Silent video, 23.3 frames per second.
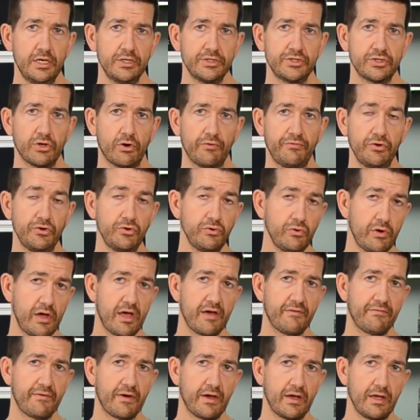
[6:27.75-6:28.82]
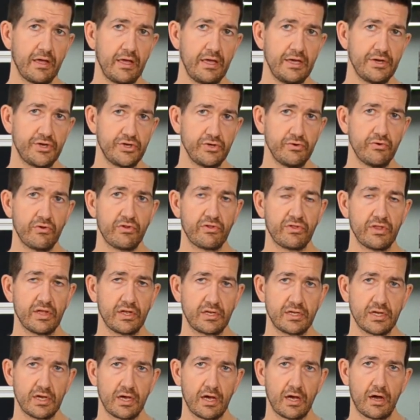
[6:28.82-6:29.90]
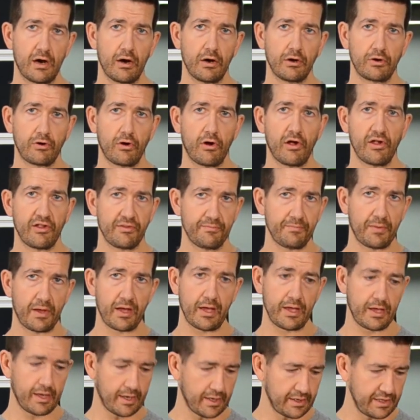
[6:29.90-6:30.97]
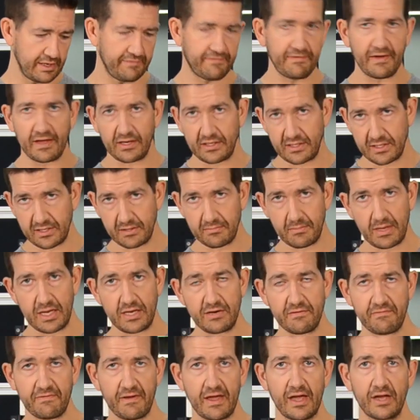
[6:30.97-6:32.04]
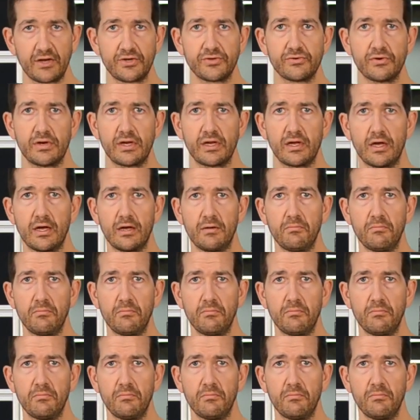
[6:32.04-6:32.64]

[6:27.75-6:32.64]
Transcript: So if you do have issues that are caused by defect in manufacturing,